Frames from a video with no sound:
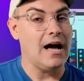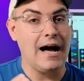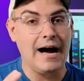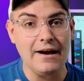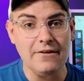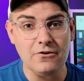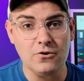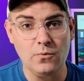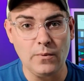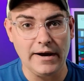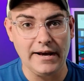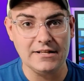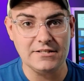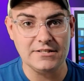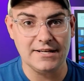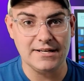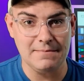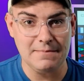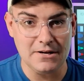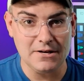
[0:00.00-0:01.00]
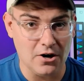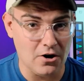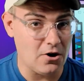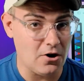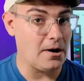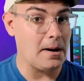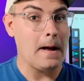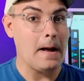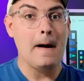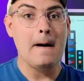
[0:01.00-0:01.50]
Either way, it's gonna be
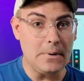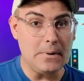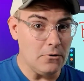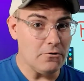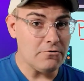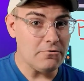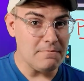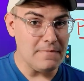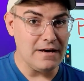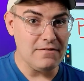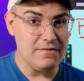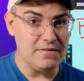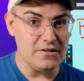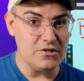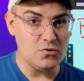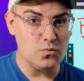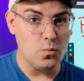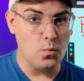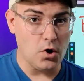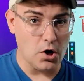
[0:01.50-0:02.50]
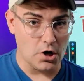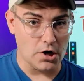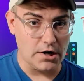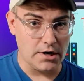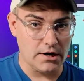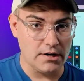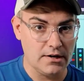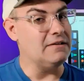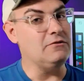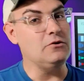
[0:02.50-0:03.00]
hard. Both methods
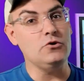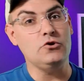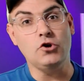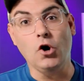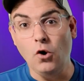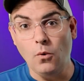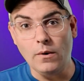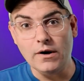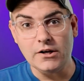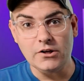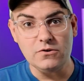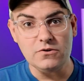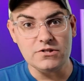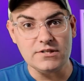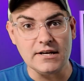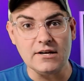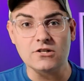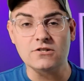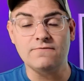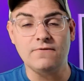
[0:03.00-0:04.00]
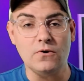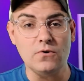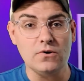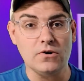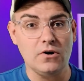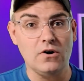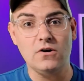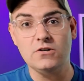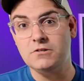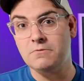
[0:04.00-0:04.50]
work, but if you don't wanna do sales phone
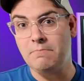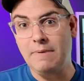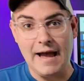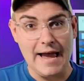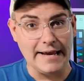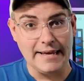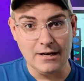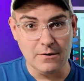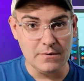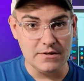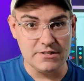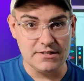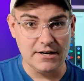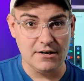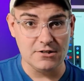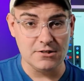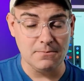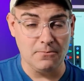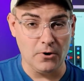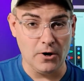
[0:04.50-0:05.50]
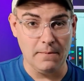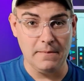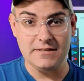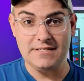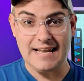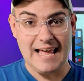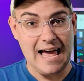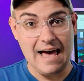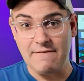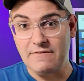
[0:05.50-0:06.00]
calls and packing with sales
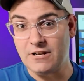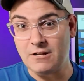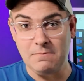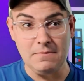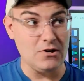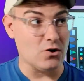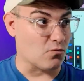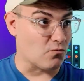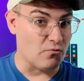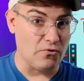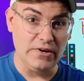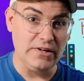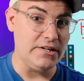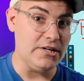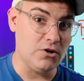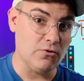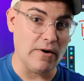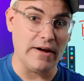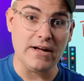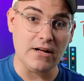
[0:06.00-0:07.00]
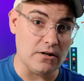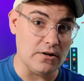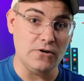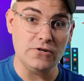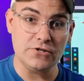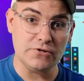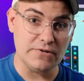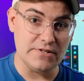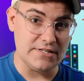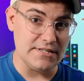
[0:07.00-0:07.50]
appointments and having to be a really great
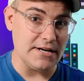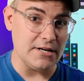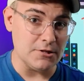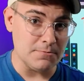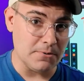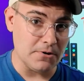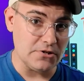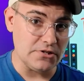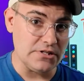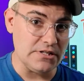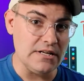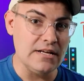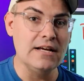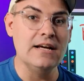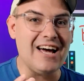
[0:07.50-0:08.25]
closer and salesperson,